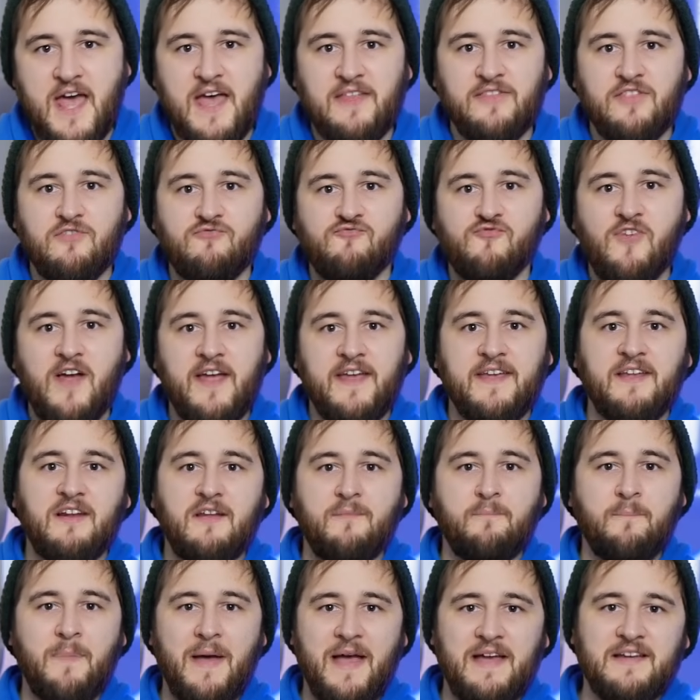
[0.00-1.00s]
and the regular
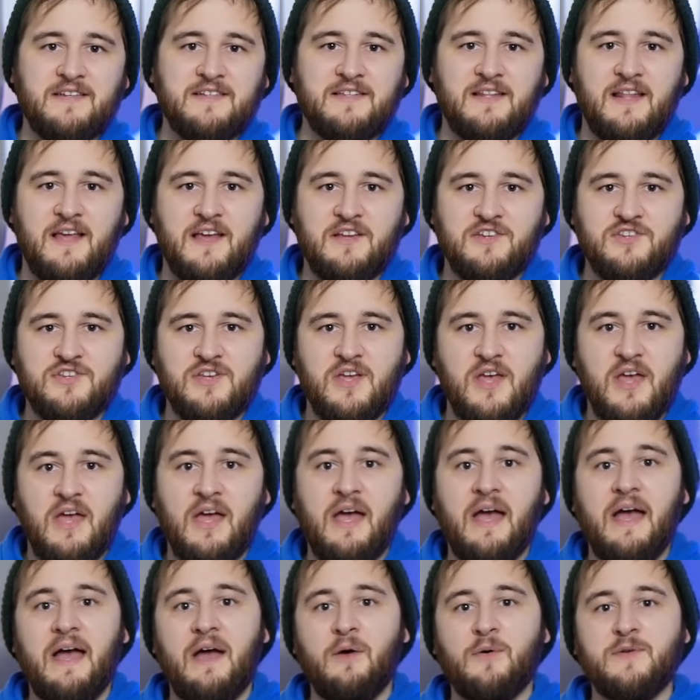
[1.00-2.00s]
Backslash,
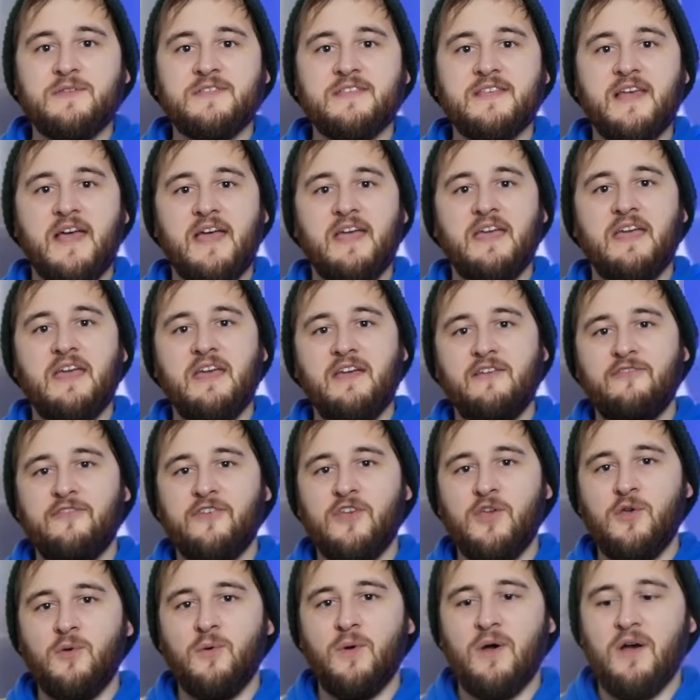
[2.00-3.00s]
I would say if
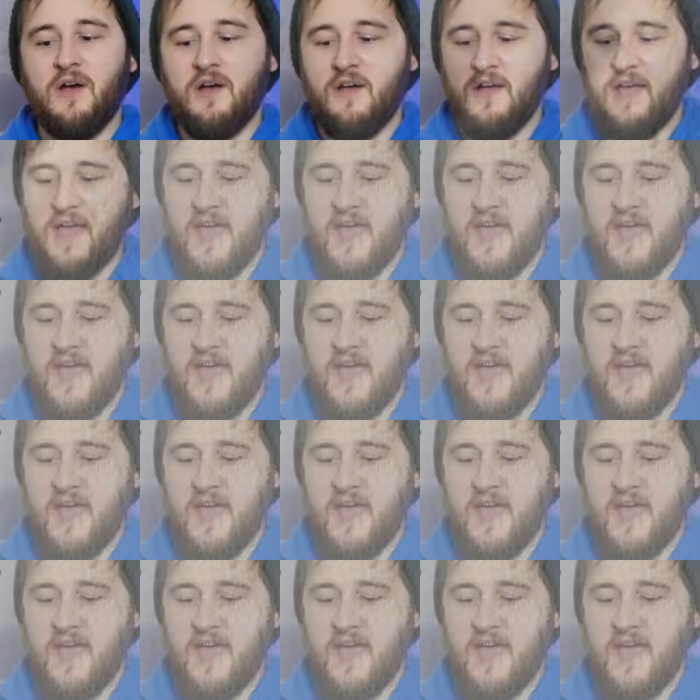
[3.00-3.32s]
you are